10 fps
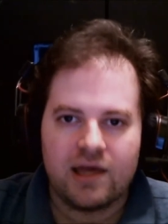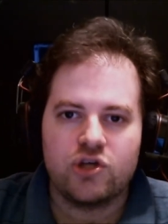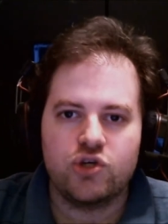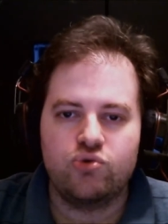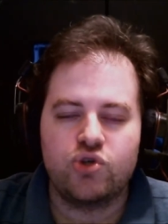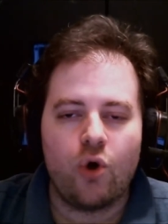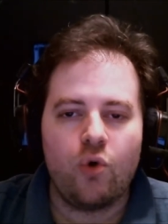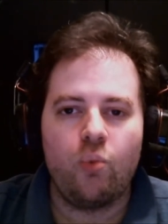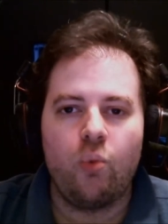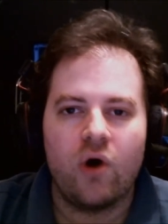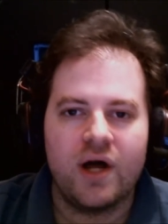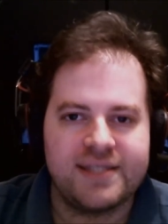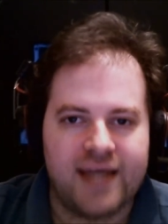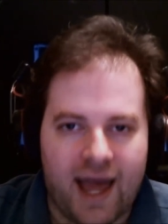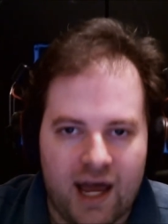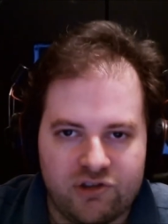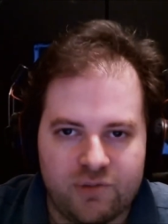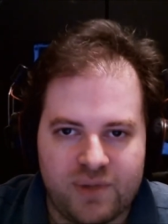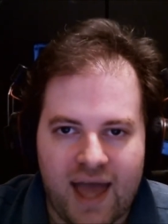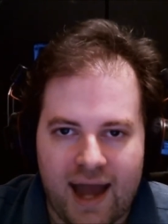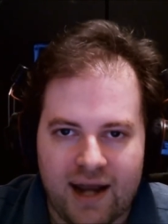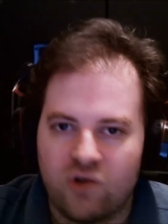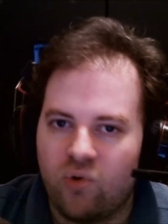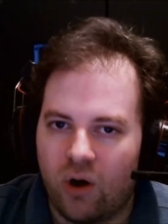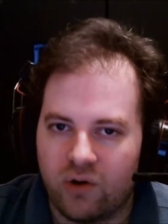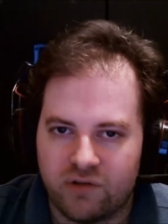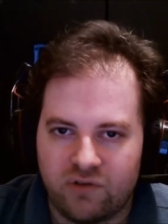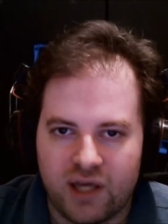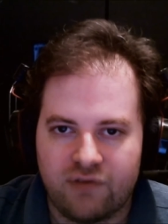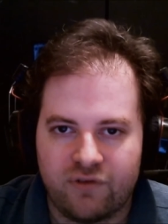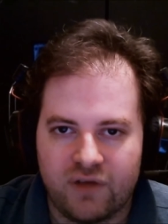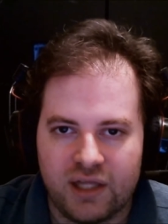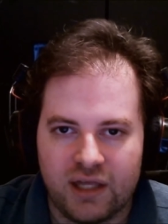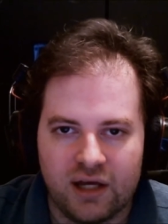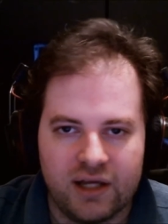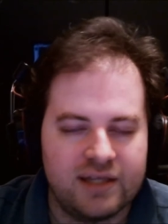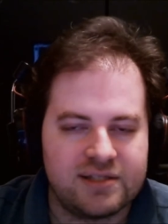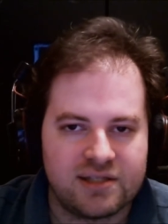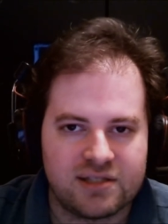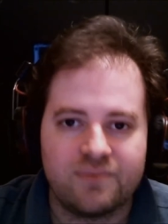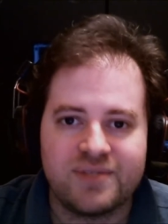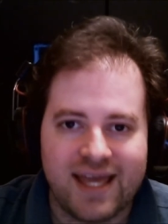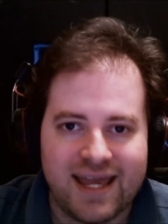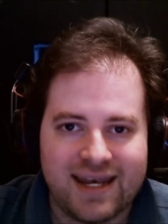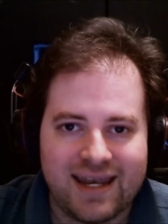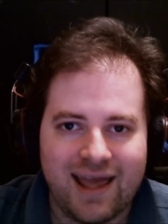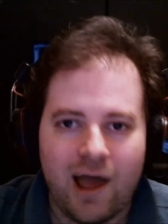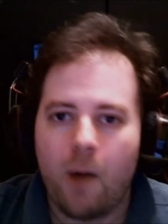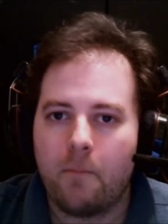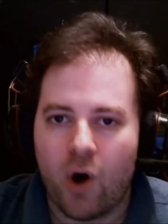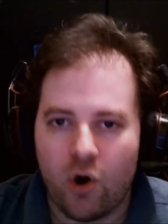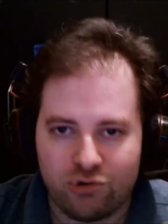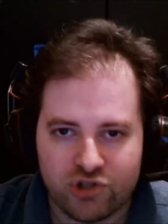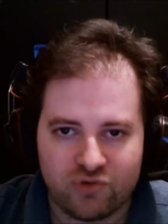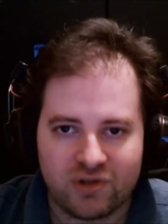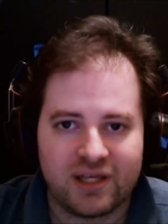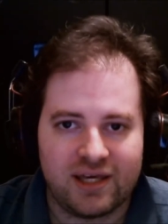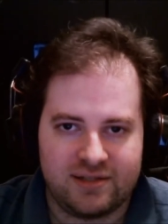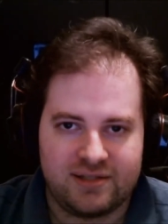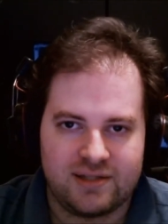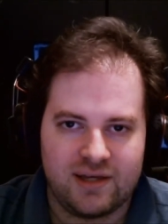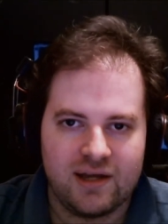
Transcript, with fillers: You don't want to have to be adding quality of life uh, systems in post release.